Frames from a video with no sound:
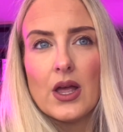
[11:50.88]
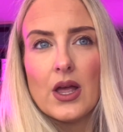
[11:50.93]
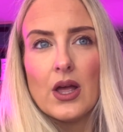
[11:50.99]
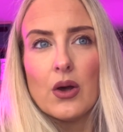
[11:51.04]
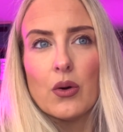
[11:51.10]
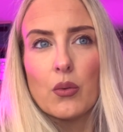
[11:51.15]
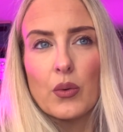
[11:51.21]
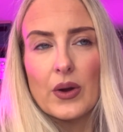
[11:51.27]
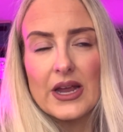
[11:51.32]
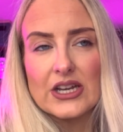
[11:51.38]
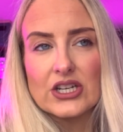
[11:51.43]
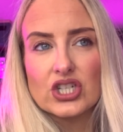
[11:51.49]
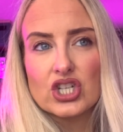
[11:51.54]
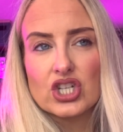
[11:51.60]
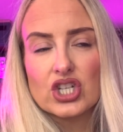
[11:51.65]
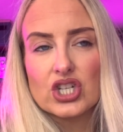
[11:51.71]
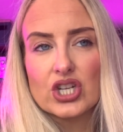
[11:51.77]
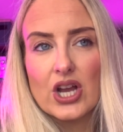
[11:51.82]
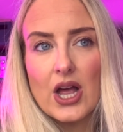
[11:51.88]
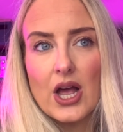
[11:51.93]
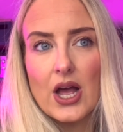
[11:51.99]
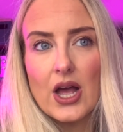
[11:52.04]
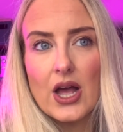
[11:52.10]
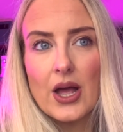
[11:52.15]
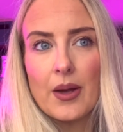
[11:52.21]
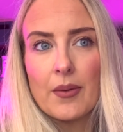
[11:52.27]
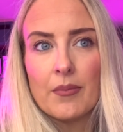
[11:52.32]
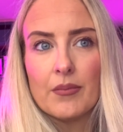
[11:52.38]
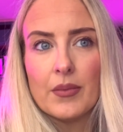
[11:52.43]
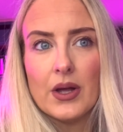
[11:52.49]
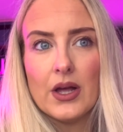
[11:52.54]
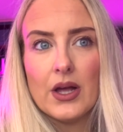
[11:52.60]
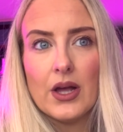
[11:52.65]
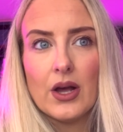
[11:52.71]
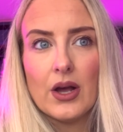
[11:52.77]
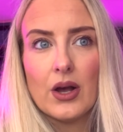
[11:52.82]
which um,
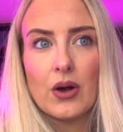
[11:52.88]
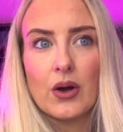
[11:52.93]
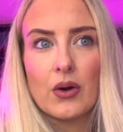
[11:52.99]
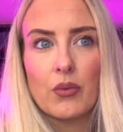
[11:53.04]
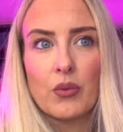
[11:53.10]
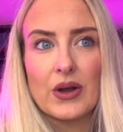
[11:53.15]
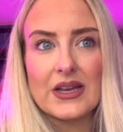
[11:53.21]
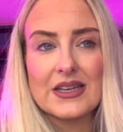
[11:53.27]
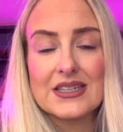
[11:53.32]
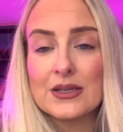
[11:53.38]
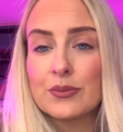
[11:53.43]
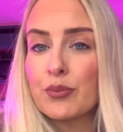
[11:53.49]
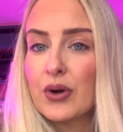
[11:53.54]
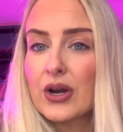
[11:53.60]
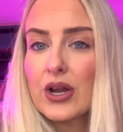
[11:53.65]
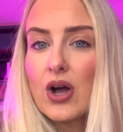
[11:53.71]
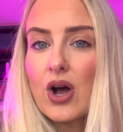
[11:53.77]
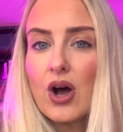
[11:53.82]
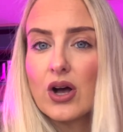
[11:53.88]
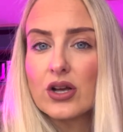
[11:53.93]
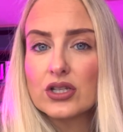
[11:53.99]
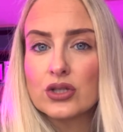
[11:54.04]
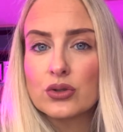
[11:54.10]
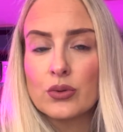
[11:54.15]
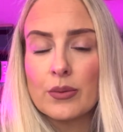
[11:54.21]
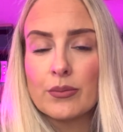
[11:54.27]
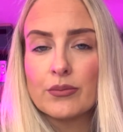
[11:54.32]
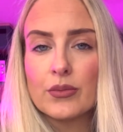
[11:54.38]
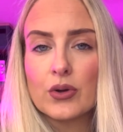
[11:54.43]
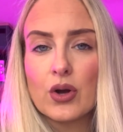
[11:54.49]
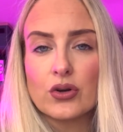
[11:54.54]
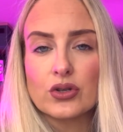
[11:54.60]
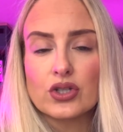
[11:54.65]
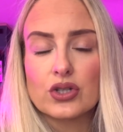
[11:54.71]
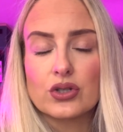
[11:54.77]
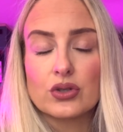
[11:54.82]
we did bring our swim
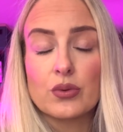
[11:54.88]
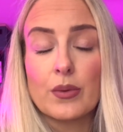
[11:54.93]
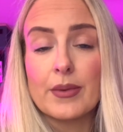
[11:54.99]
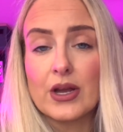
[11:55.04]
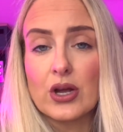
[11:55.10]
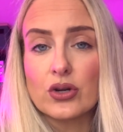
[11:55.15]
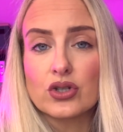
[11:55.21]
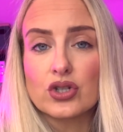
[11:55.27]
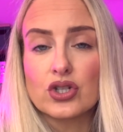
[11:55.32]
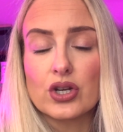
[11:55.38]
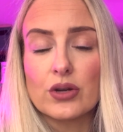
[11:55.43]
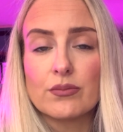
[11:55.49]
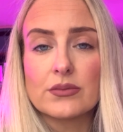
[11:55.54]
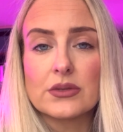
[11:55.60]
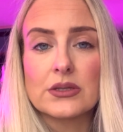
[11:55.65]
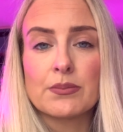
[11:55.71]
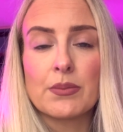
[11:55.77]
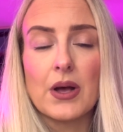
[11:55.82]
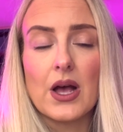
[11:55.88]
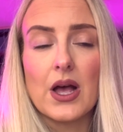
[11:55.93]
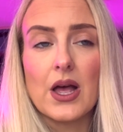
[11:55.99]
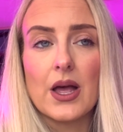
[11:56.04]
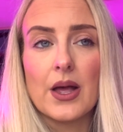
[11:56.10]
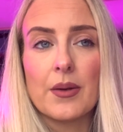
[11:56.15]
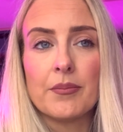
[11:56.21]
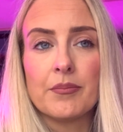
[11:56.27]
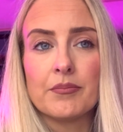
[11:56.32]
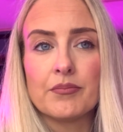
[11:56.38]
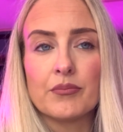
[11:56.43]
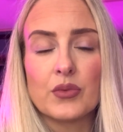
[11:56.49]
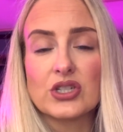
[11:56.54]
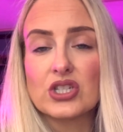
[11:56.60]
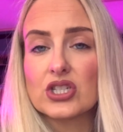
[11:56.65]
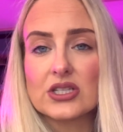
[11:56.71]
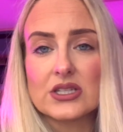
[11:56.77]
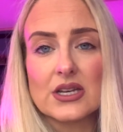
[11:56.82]
cost swimming costumes, but um,
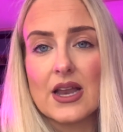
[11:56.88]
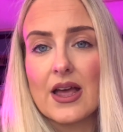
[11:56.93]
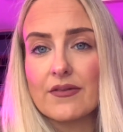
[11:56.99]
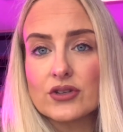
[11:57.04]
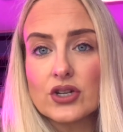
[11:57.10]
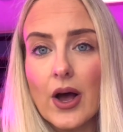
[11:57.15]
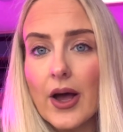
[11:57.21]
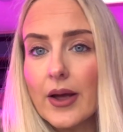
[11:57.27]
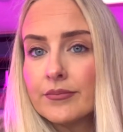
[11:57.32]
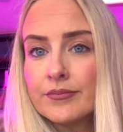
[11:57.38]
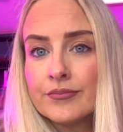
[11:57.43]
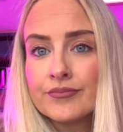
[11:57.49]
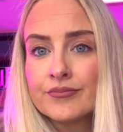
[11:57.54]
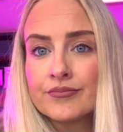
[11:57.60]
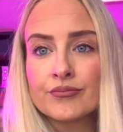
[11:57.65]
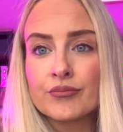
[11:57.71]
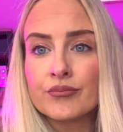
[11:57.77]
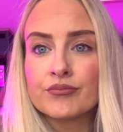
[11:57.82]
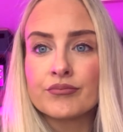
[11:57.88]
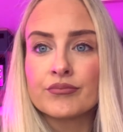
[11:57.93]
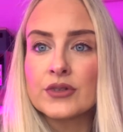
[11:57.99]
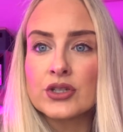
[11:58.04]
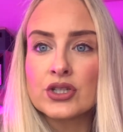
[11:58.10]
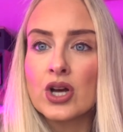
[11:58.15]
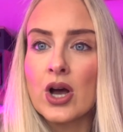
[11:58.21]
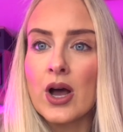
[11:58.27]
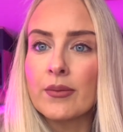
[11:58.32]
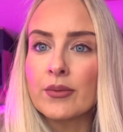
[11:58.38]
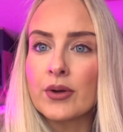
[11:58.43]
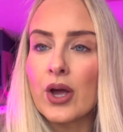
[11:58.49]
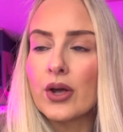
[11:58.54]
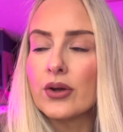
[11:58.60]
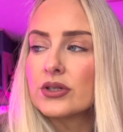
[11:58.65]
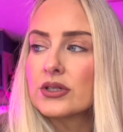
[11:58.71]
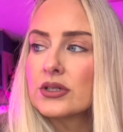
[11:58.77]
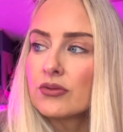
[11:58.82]
we just didn't have time. The time
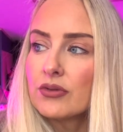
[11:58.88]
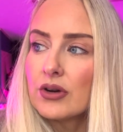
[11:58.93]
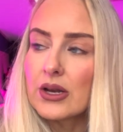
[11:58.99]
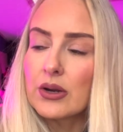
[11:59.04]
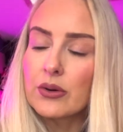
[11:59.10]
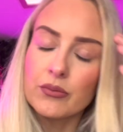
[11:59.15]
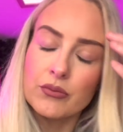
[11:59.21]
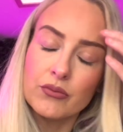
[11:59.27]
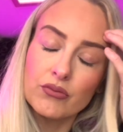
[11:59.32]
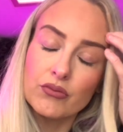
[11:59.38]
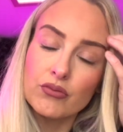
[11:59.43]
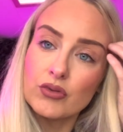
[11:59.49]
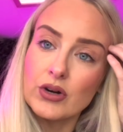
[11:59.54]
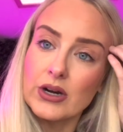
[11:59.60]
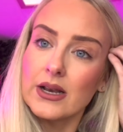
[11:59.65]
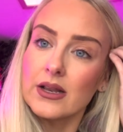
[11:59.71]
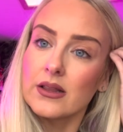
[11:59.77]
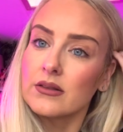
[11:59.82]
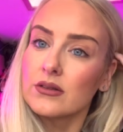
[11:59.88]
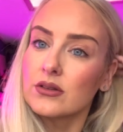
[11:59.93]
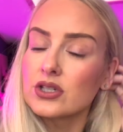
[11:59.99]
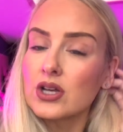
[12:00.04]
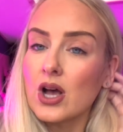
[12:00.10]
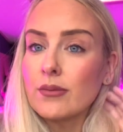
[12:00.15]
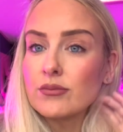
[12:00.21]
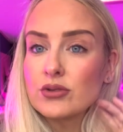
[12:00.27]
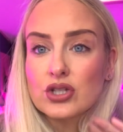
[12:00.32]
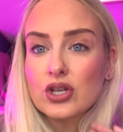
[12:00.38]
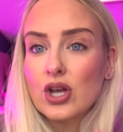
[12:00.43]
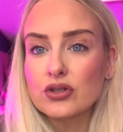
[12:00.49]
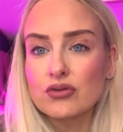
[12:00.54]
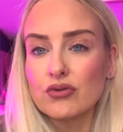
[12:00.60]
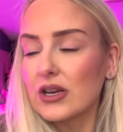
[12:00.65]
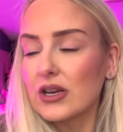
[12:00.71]
goes really, re time just goes really